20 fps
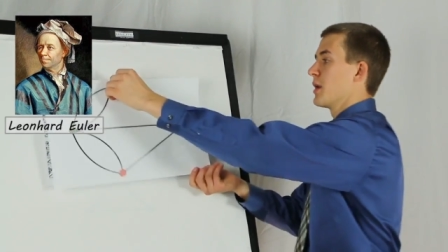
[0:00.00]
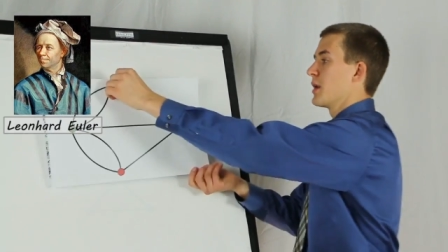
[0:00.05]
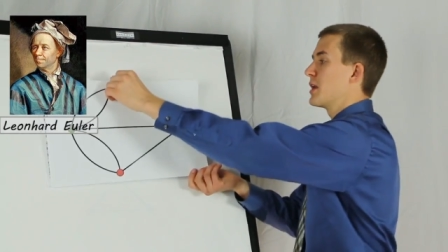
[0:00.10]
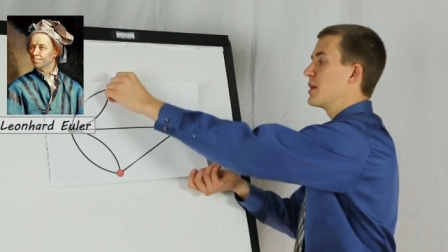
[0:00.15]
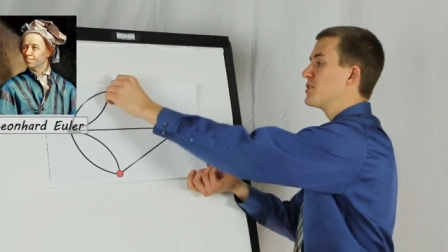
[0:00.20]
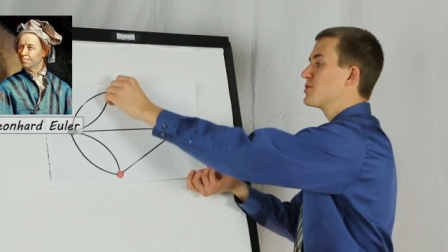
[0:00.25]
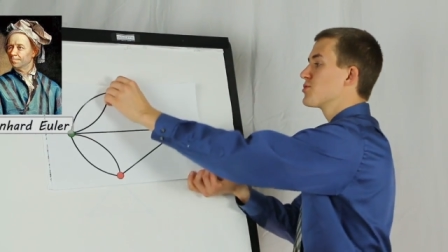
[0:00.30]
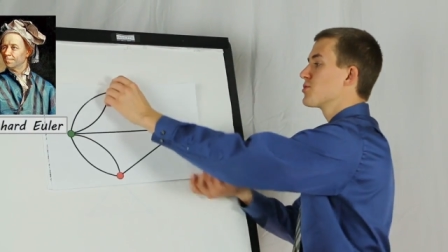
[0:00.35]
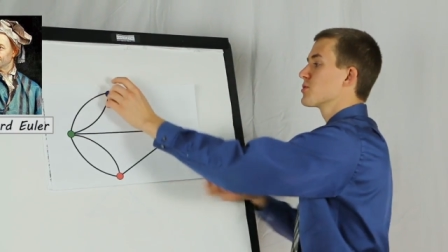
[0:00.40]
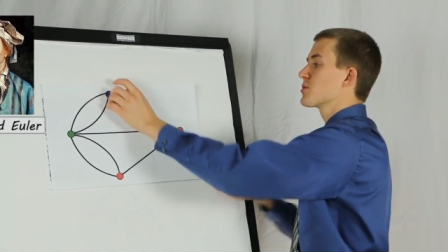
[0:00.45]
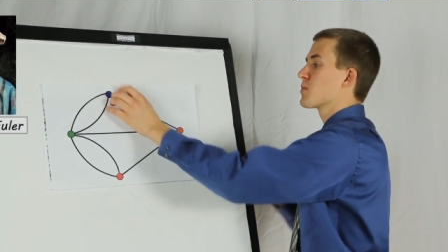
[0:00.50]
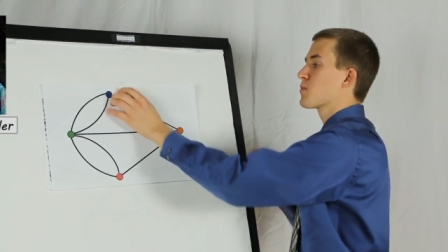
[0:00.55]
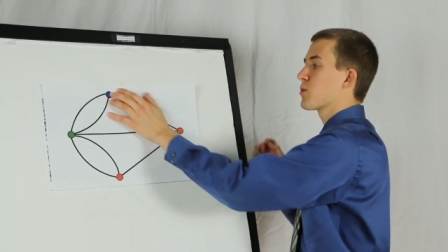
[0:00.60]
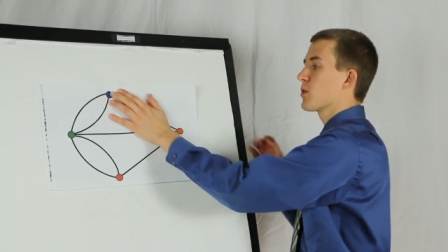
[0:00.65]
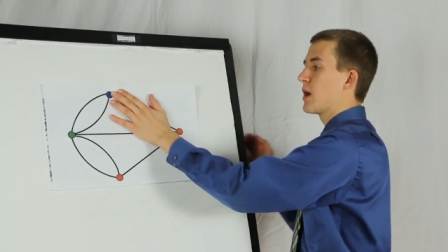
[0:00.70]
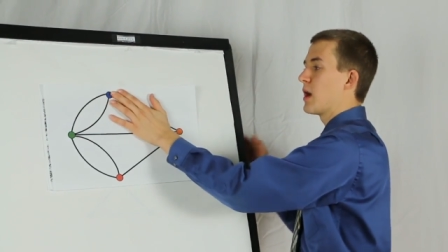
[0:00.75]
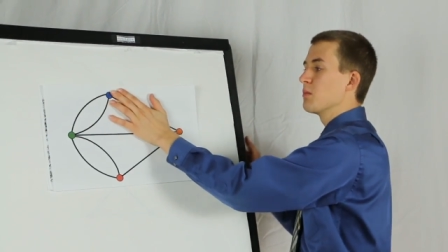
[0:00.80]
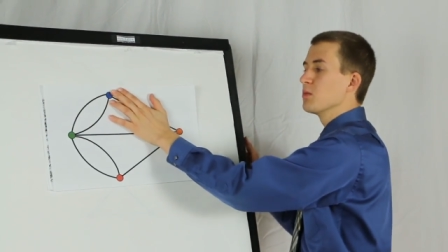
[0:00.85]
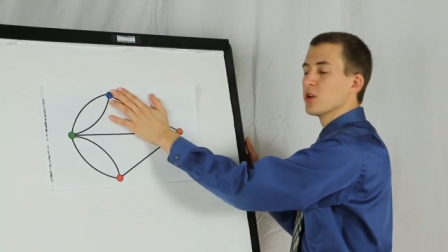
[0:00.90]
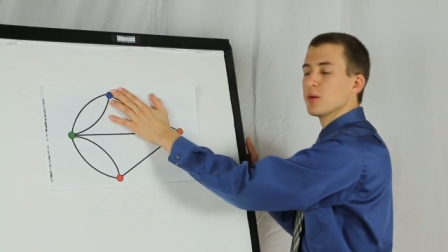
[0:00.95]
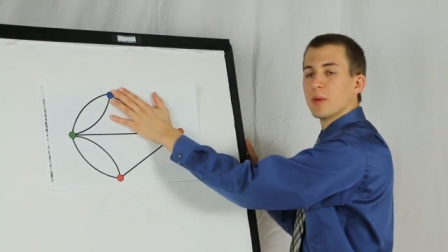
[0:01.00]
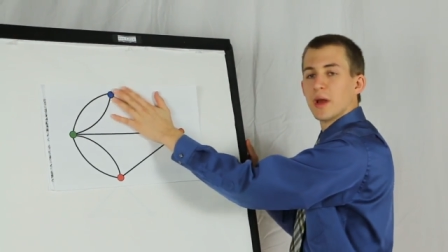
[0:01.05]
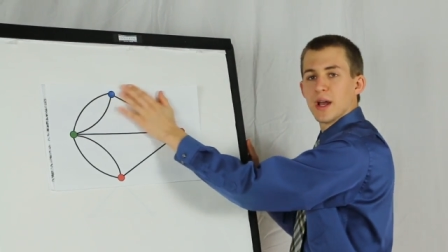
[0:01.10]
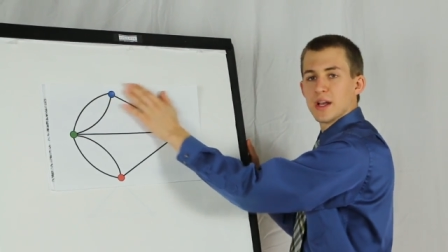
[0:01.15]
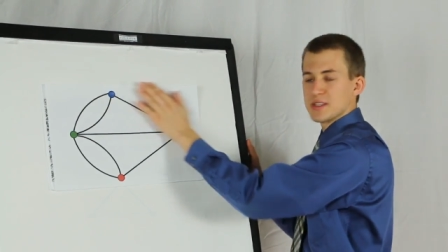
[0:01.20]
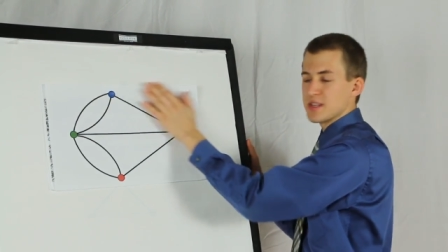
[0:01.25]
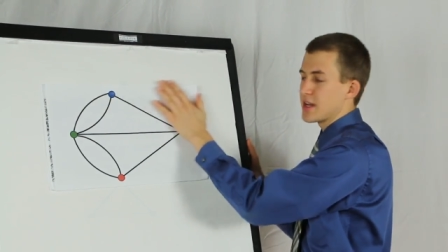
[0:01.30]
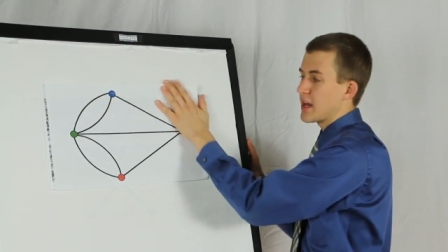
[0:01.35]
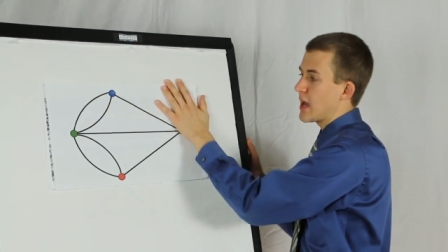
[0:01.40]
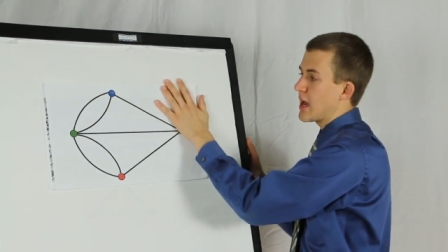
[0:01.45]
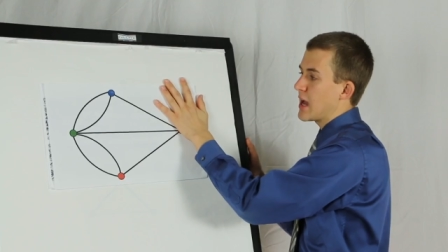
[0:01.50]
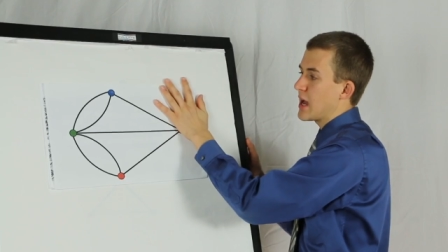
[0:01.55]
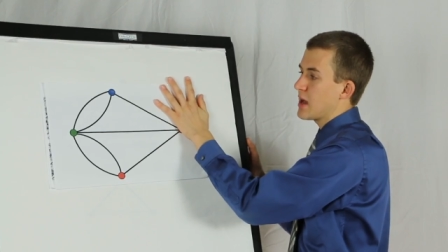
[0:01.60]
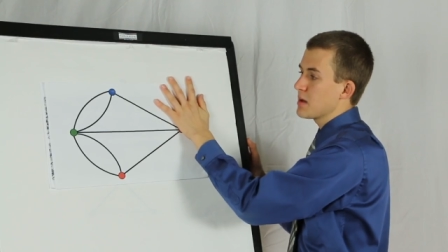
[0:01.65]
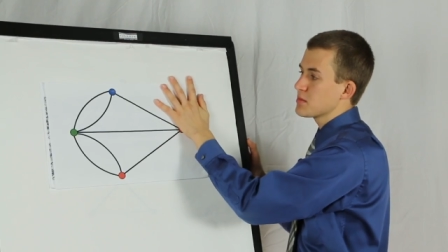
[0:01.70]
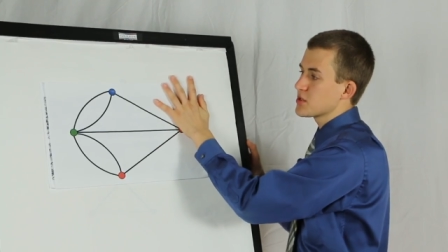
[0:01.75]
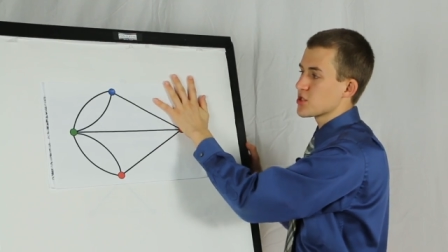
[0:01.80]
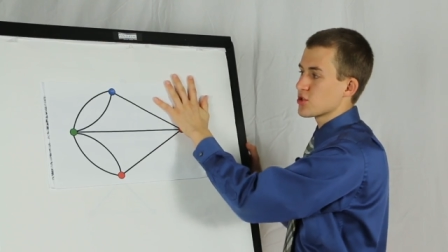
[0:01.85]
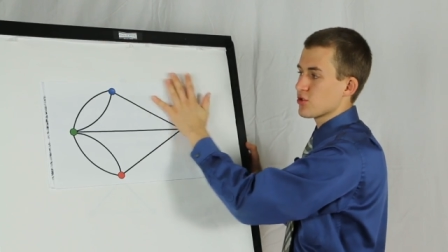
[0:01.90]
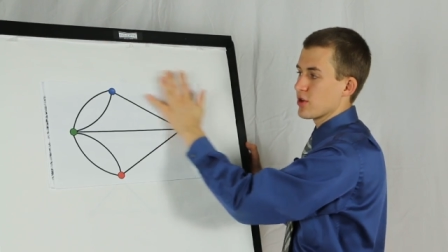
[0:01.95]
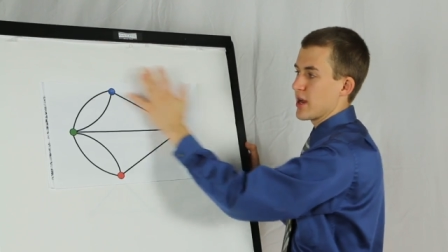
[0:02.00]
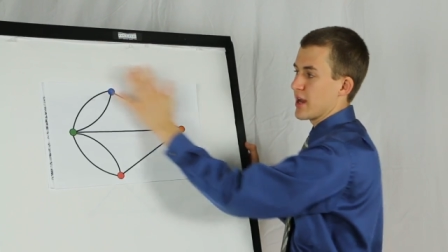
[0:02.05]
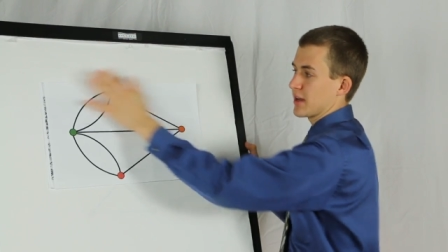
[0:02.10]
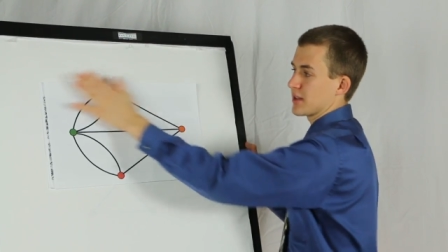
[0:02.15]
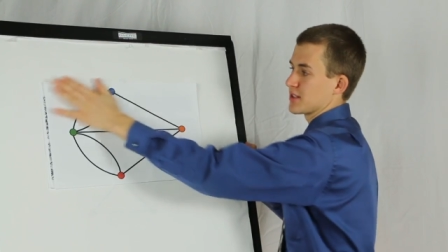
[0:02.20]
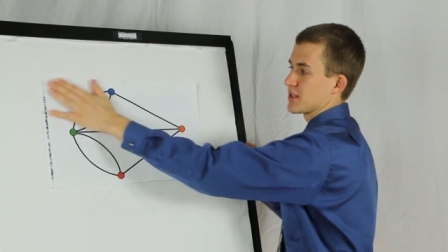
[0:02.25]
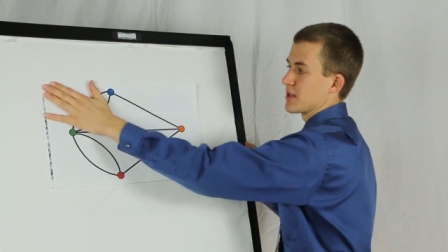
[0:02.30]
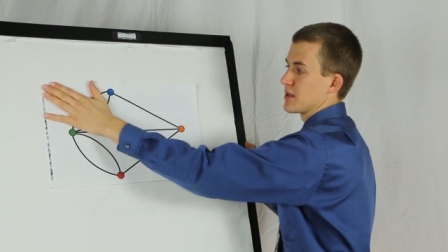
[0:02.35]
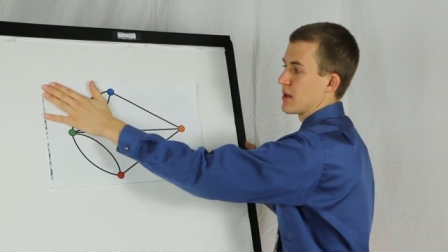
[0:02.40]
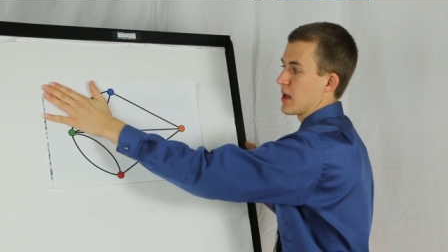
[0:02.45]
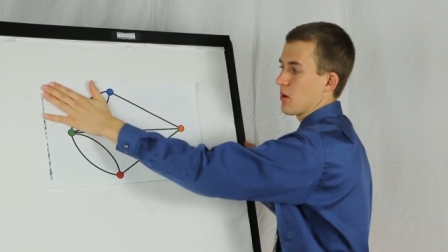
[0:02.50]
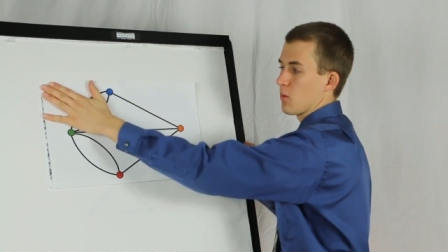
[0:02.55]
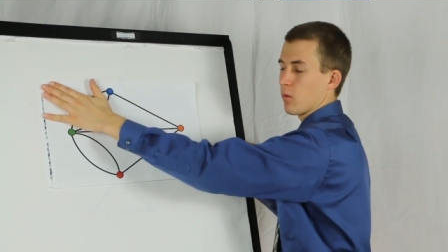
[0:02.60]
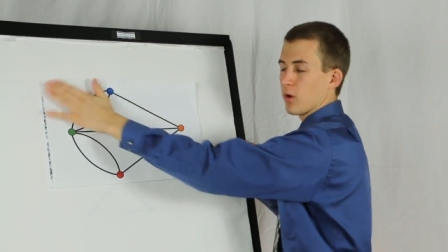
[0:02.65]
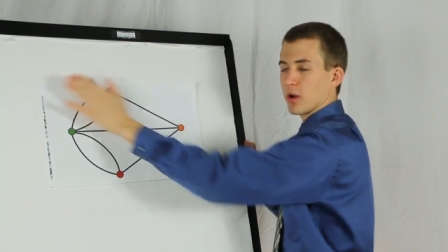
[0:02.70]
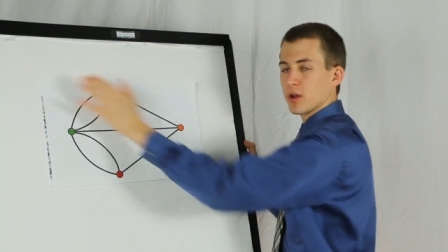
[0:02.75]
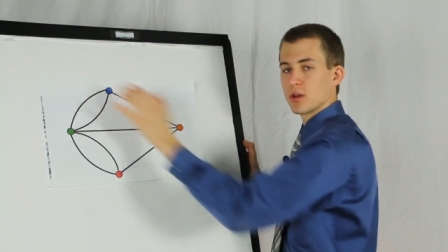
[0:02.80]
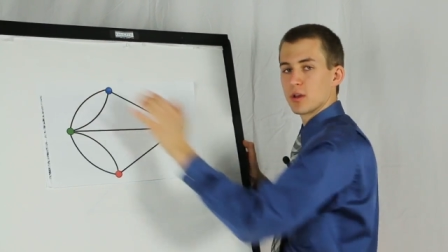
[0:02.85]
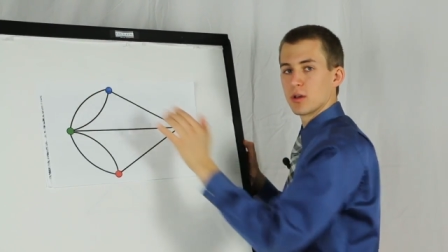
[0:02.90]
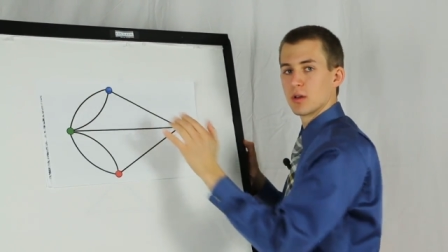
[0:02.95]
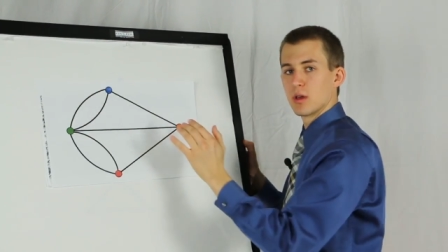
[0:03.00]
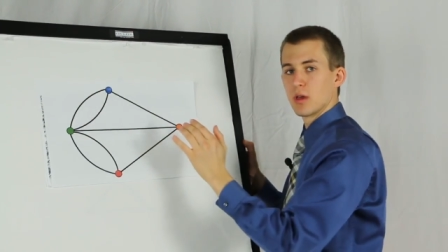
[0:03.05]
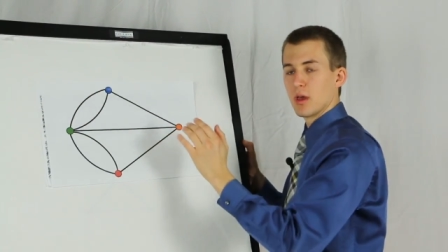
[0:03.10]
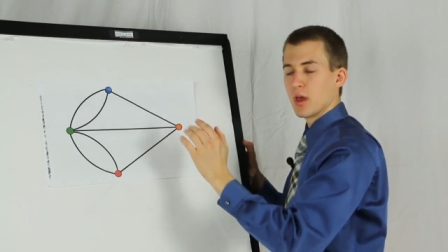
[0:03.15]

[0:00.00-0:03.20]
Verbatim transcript: He drew the problem as an abstract network,